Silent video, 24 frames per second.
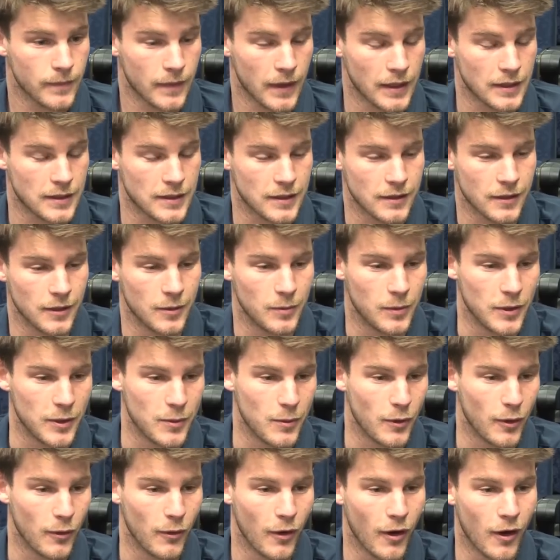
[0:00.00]
that's going to be
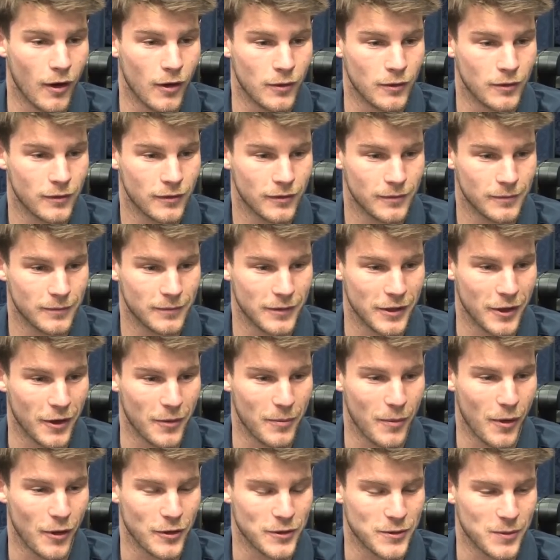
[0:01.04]
my role,
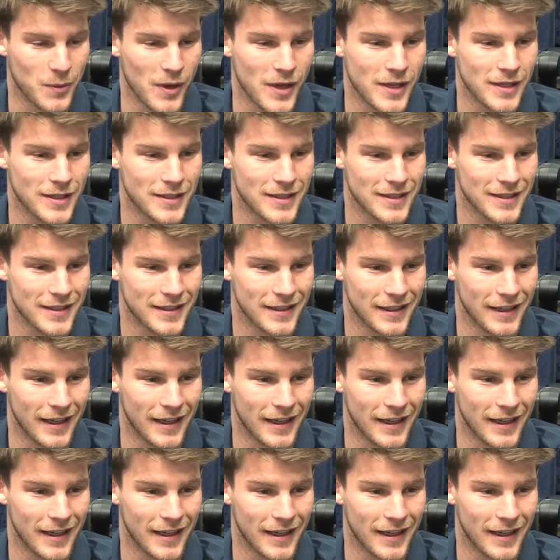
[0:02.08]
most weeks.